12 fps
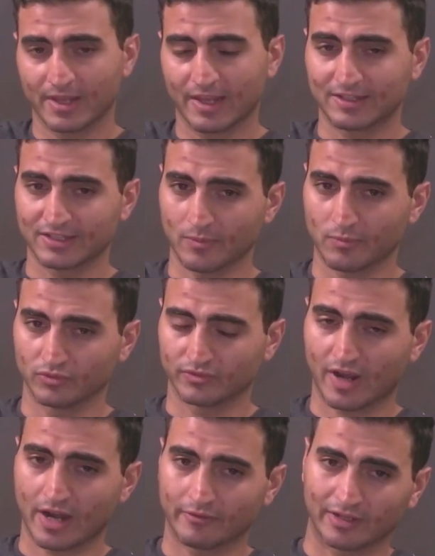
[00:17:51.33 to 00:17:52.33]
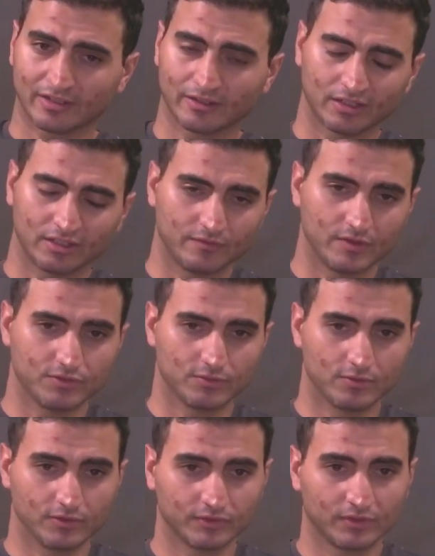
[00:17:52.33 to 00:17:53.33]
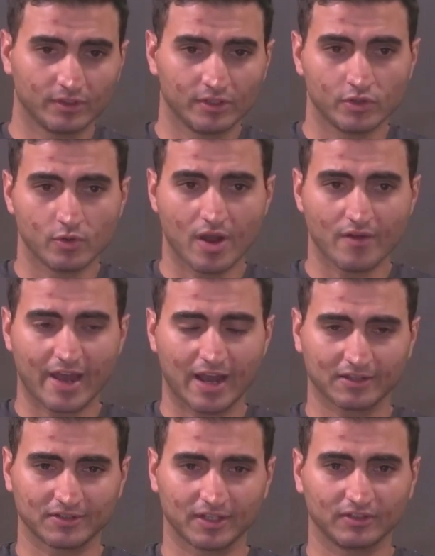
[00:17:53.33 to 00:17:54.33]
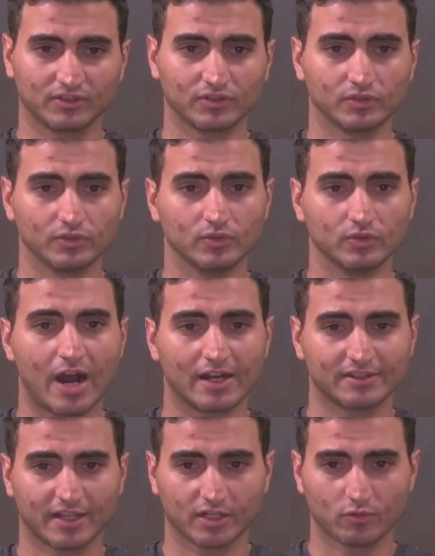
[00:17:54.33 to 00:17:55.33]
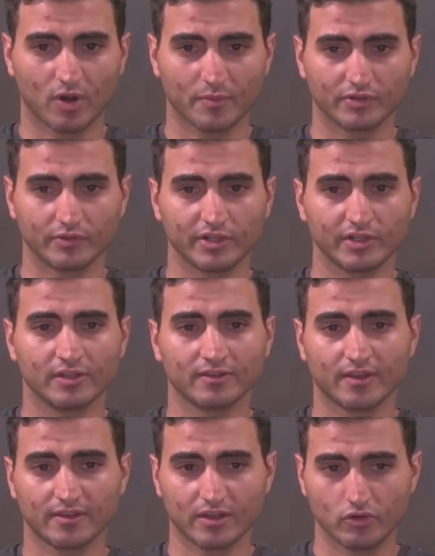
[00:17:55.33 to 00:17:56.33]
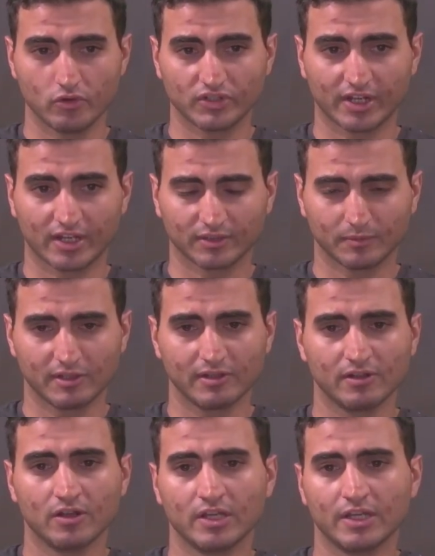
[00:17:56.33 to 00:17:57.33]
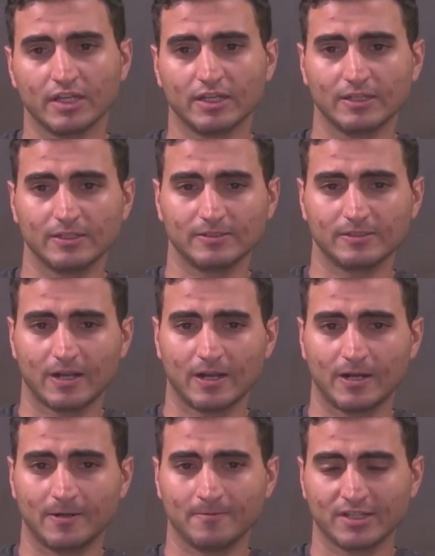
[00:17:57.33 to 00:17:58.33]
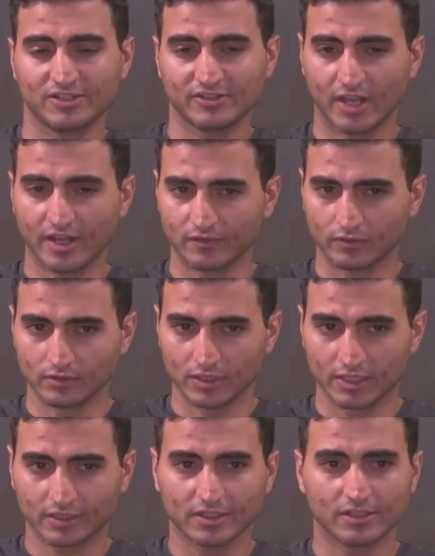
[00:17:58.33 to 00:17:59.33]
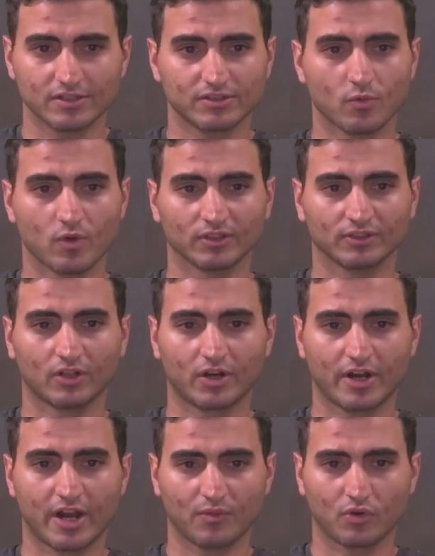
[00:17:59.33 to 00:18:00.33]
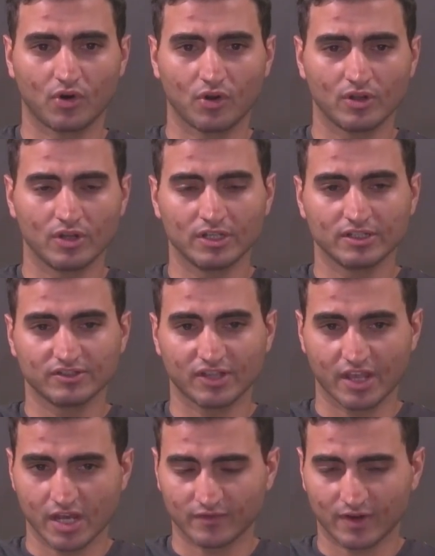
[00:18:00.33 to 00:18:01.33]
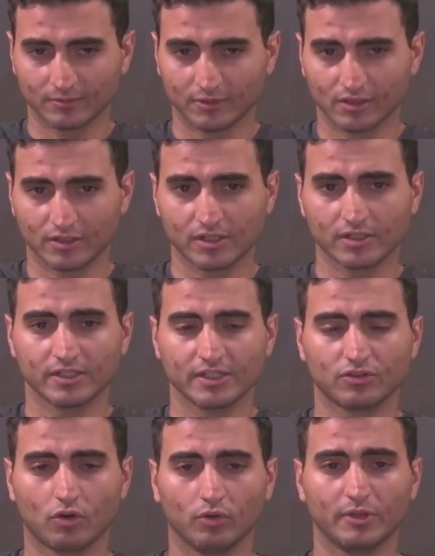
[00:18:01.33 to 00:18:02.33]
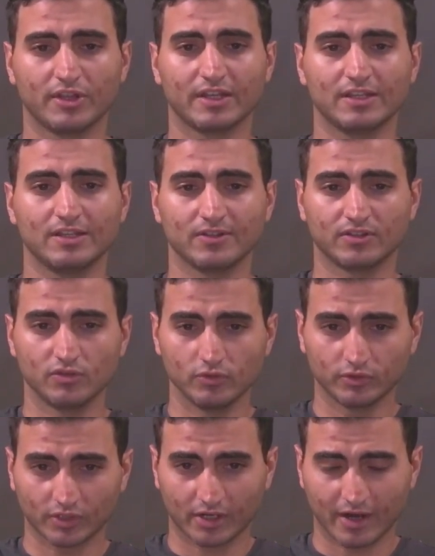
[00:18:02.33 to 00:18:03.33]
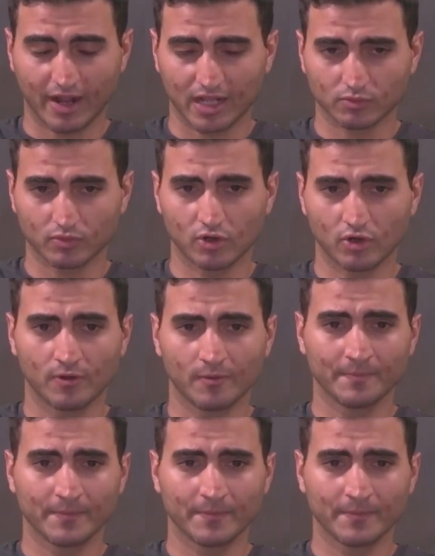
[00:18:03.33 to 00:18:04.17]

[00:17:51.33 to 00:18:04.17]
Examples of high-ranking individuals who have access to high-tech weaponry that they use against me is Saif Ulhuck. He's a one-star admiral. Sayef Abdullah told me that he's a two-star admiral.